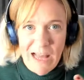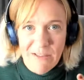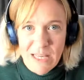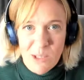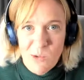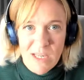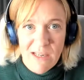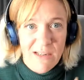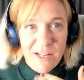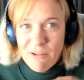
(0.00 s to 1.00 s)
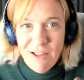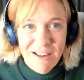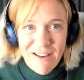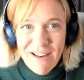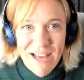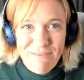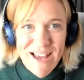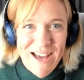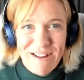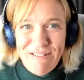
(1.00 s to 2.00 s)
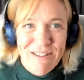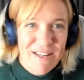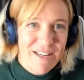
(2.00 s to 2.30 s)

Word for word: out there talking you know like i am now